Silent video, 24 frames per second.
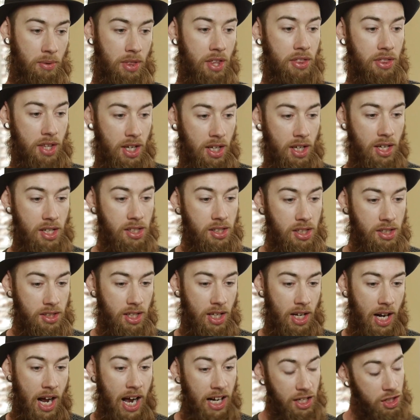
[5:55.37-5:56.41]
the thing is
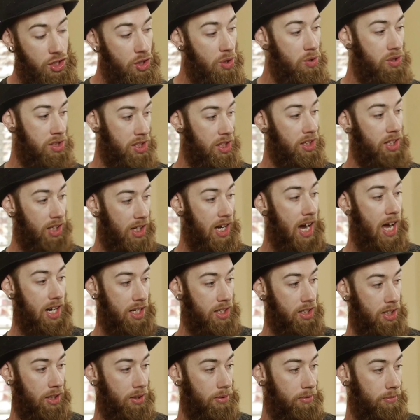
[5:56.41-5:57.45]
that I do see the God
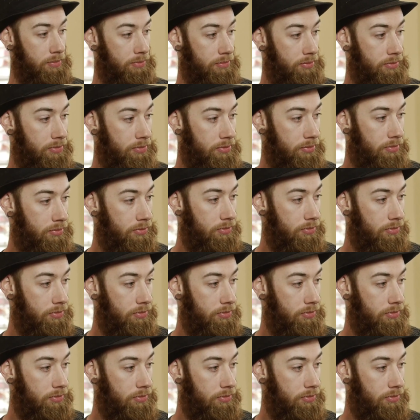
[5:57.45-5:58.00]
in him.